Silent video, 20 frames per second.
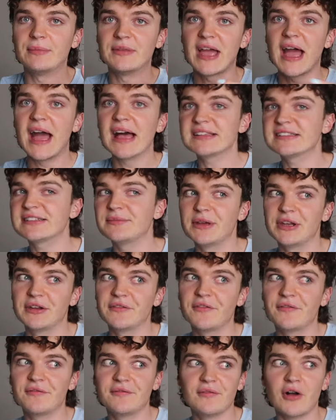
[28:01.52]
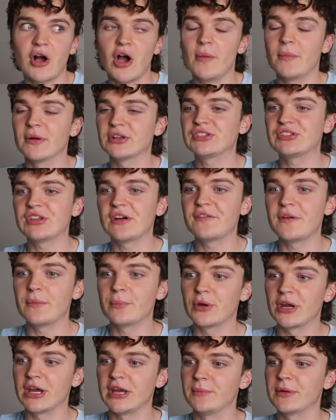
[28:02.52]
the estimate of how much stuff I'm
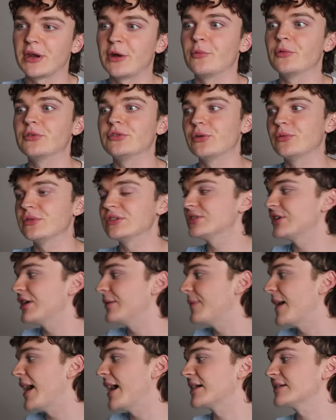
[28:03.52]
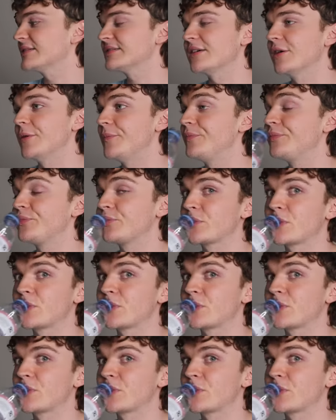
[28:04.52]
bringing, but I won't know until I pack, so.